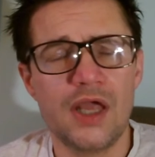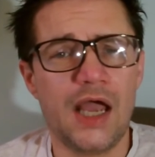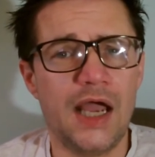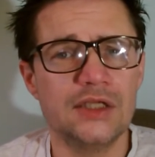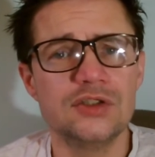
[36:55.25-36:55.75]

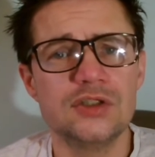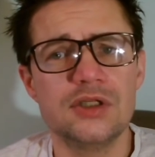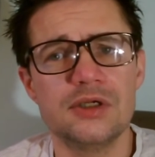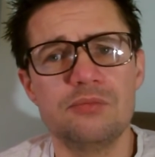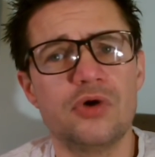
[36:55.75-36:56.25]
and
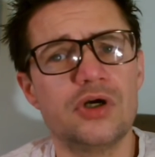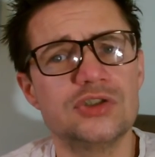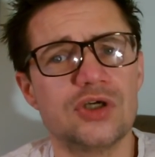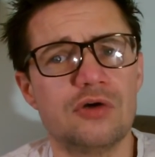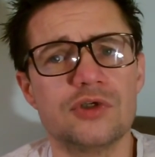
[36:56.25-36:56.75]
the
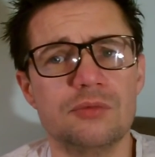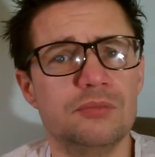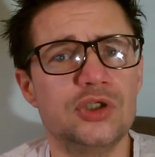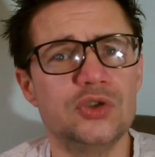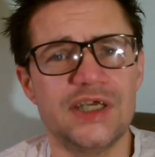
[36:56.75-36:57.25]
price of
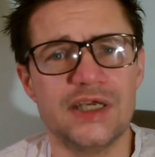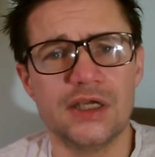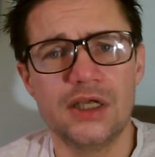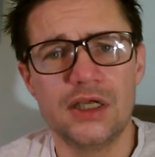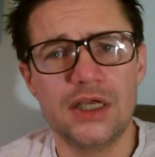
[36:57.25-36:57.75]
computing
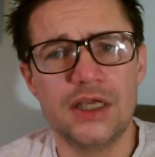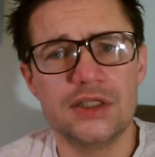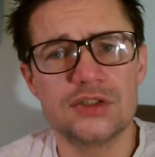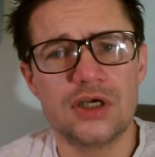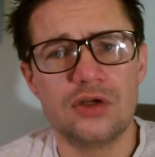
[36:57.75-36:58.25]

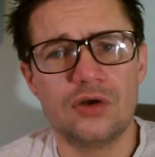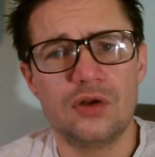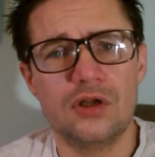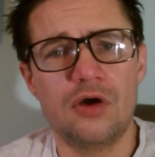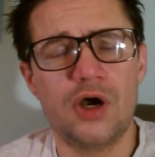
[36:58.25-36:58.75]
is a
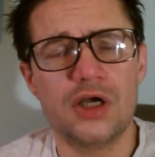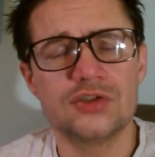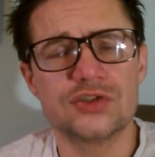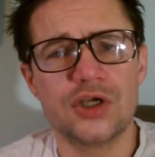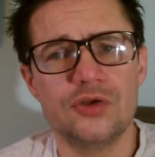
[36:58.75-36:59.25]
lot lower,
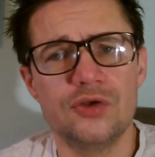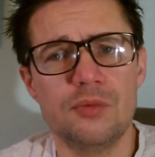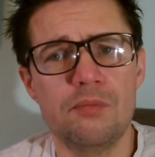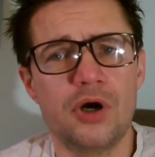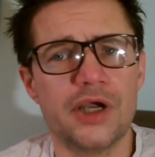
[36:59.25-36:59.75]
so you
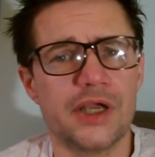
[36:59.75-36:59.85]
can buy